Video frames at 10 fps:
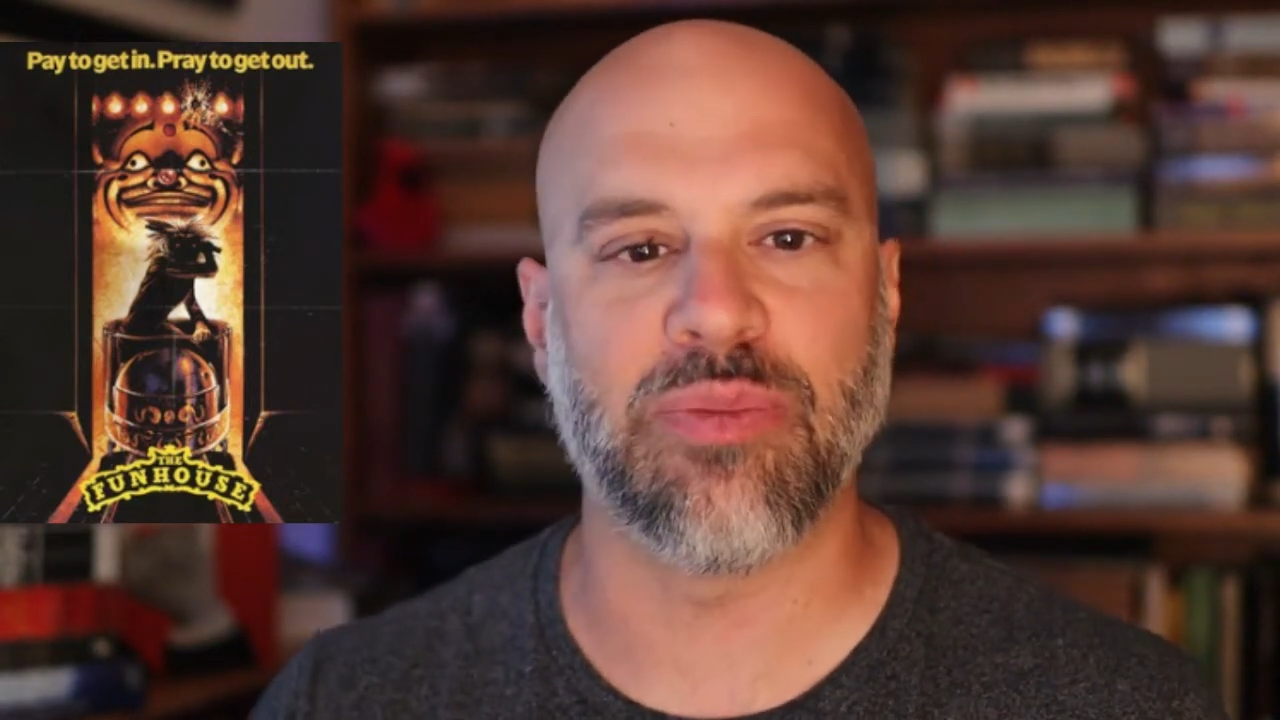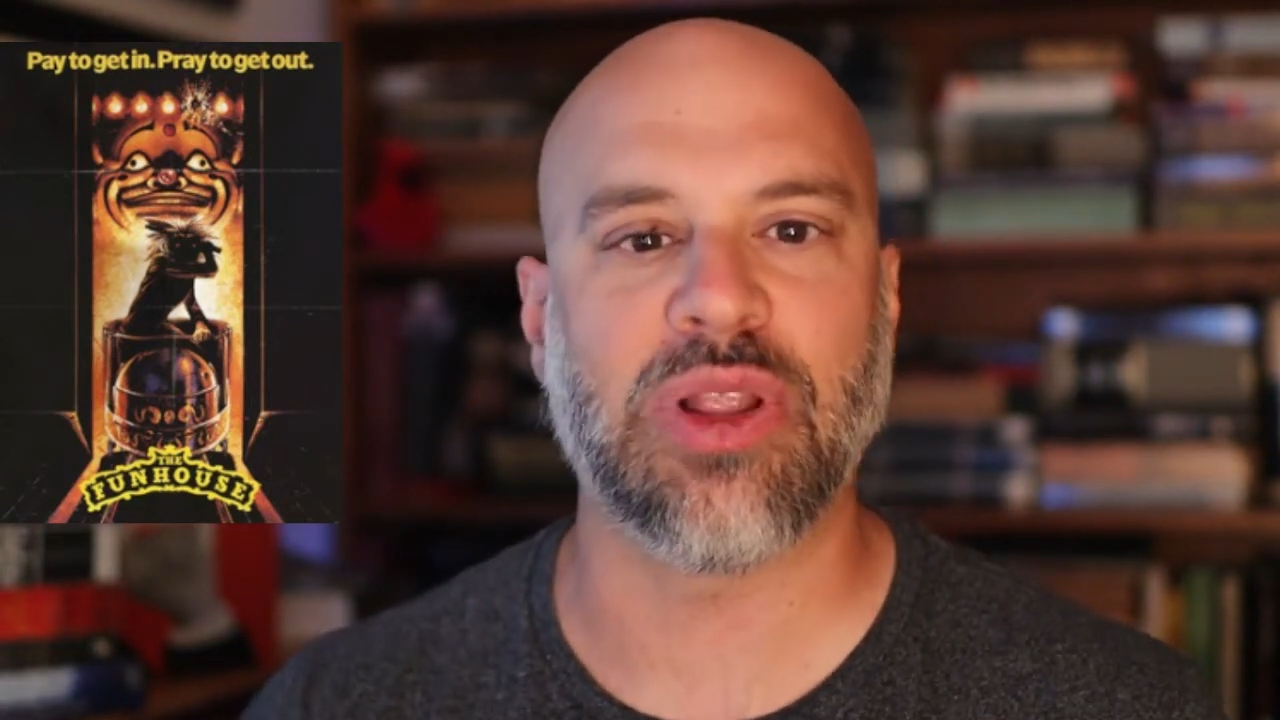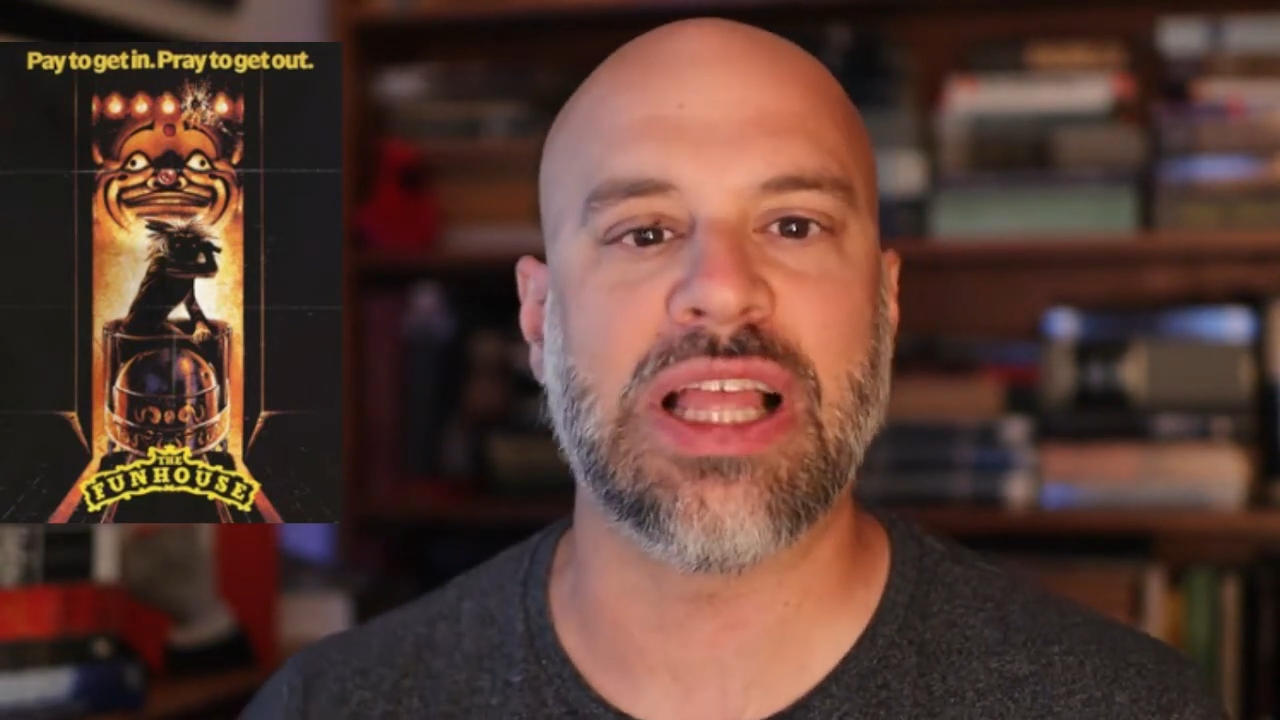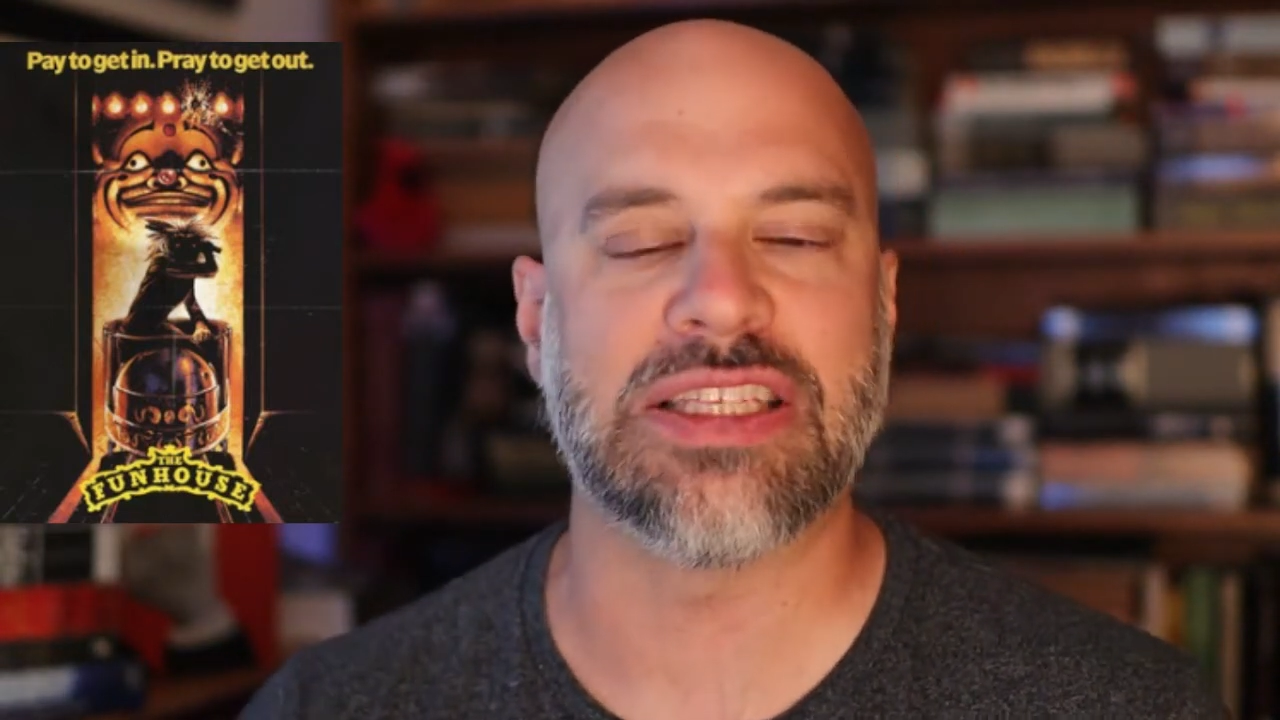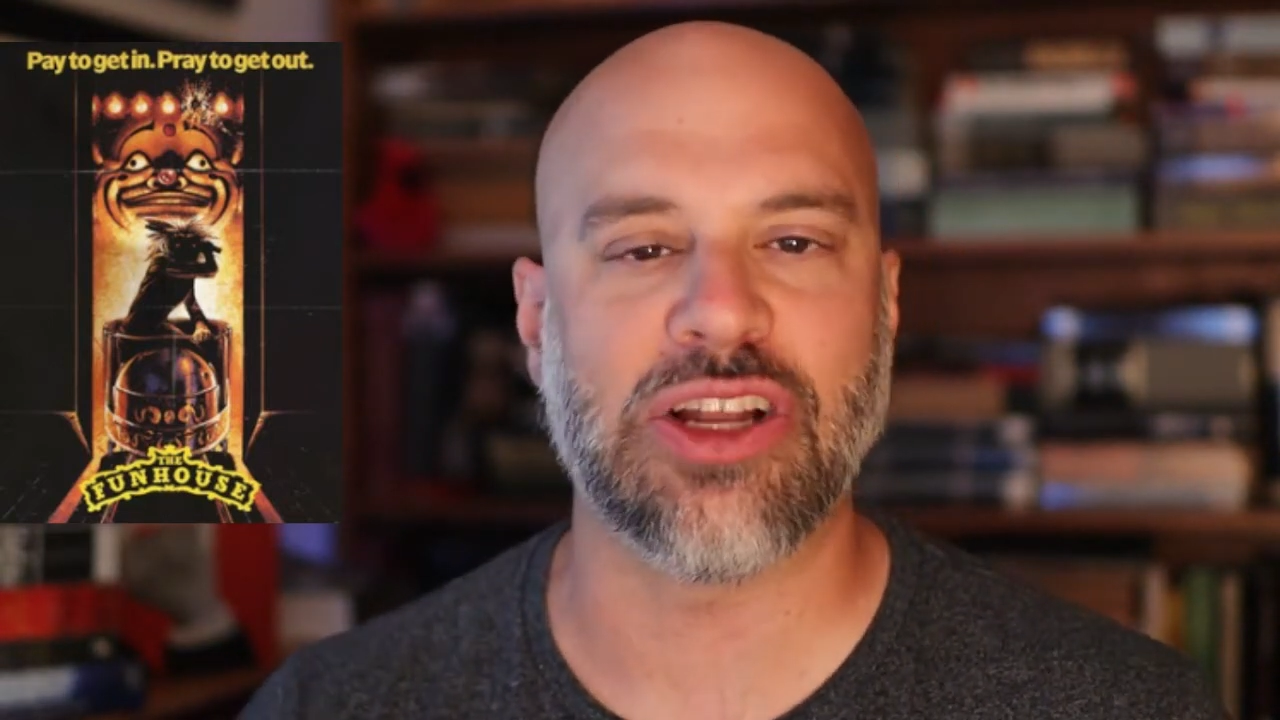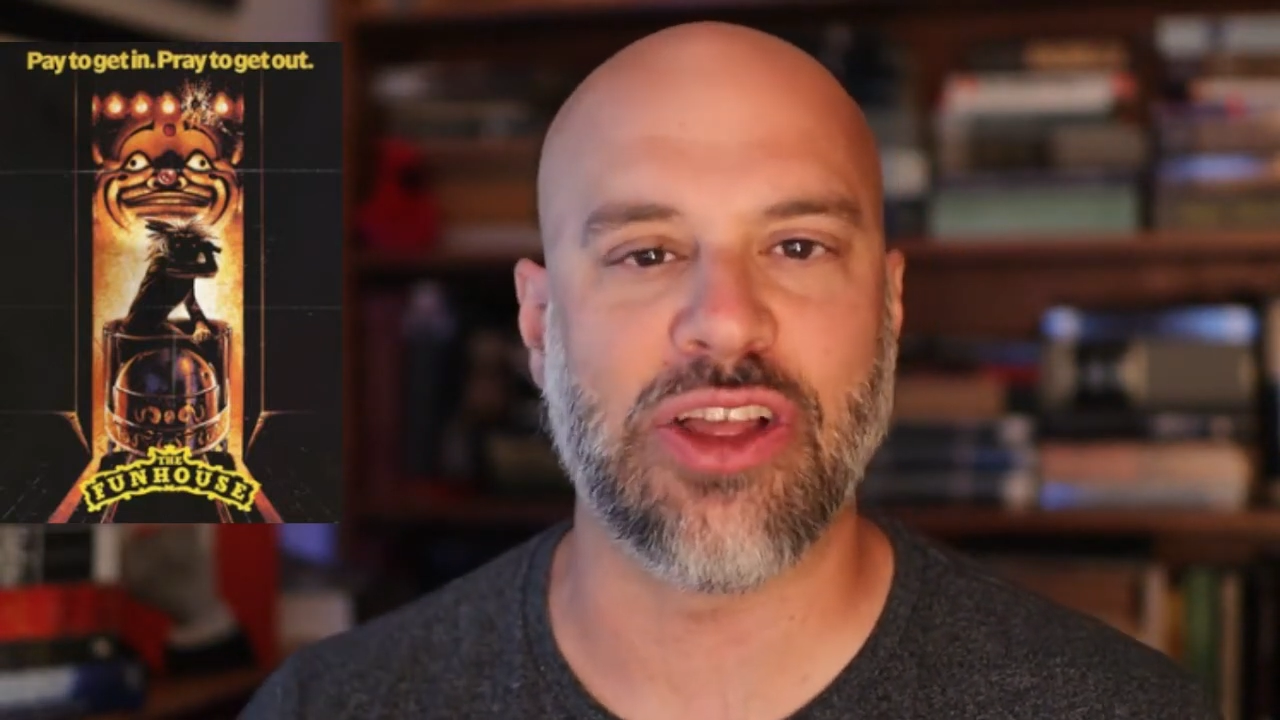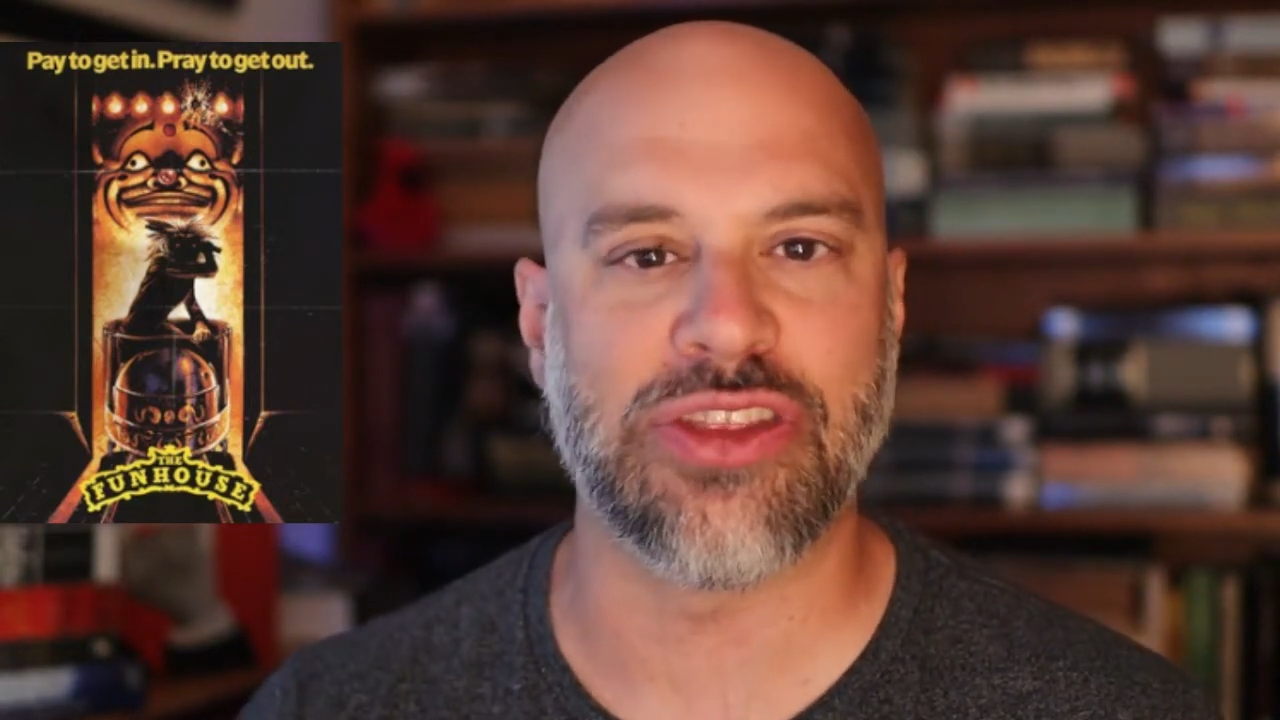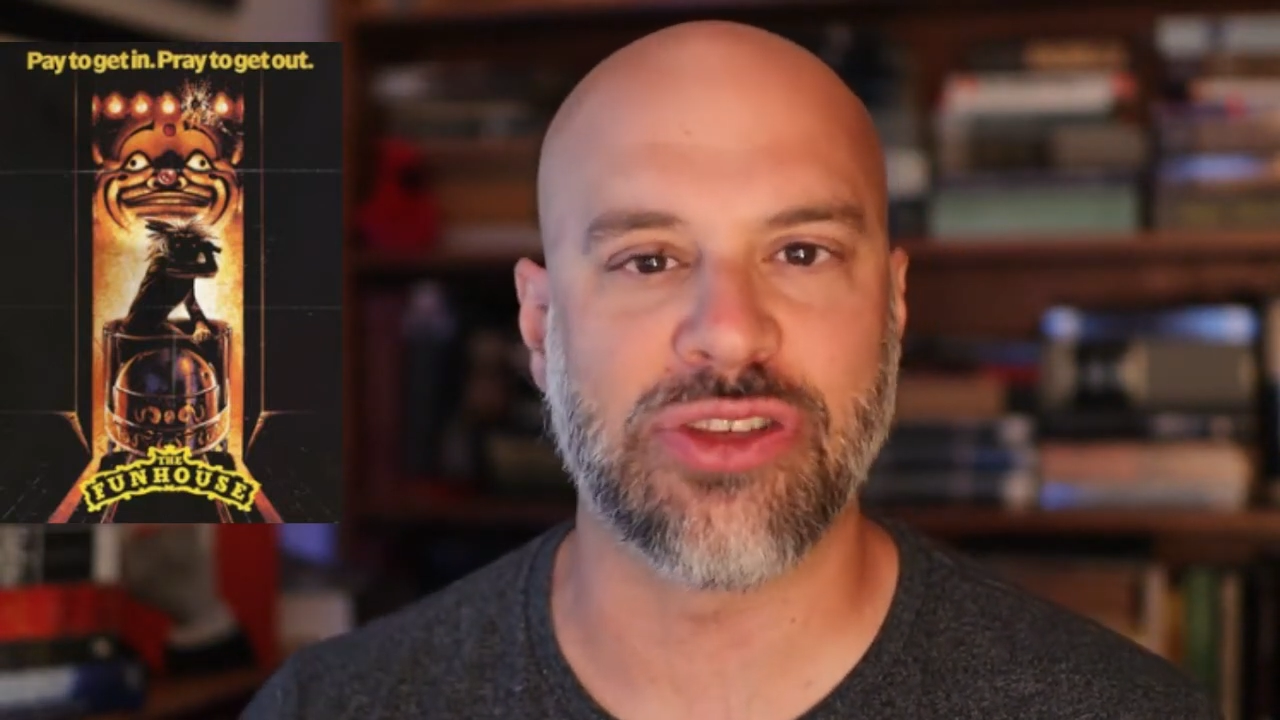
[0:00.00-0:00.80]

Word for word: pleasant on the